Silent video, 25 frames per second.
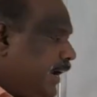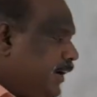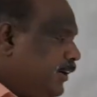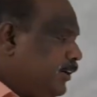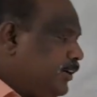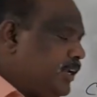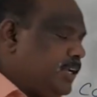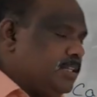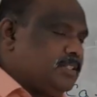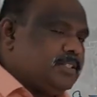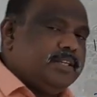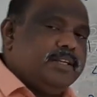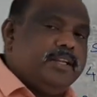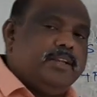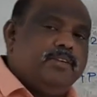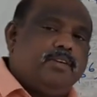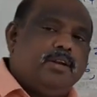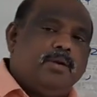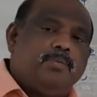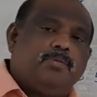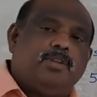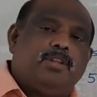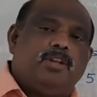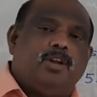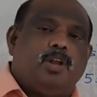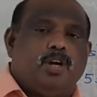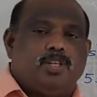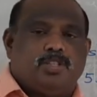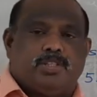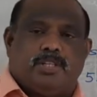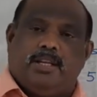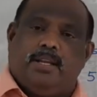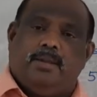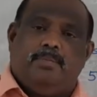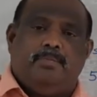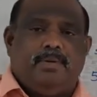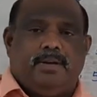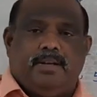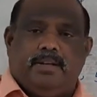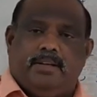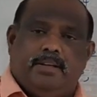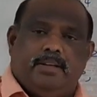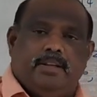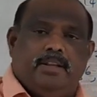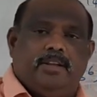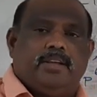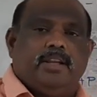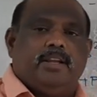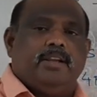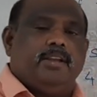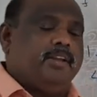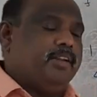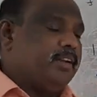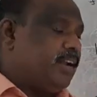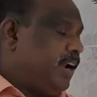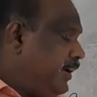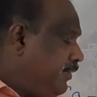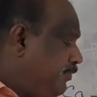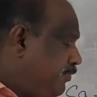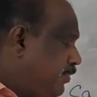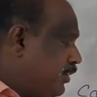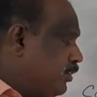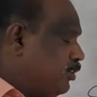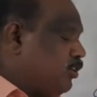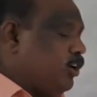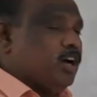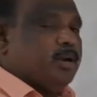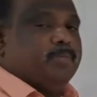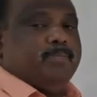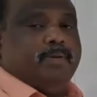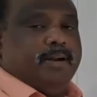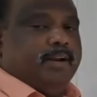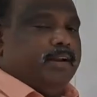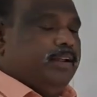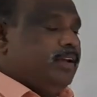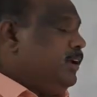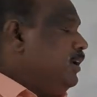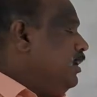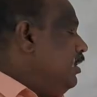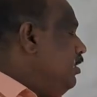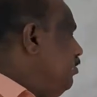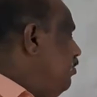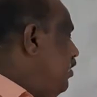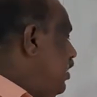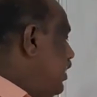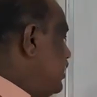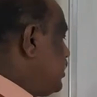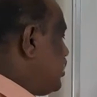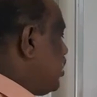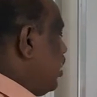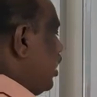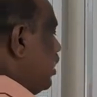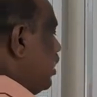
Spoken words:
try to extend even up to the last element. You can write for carbon. What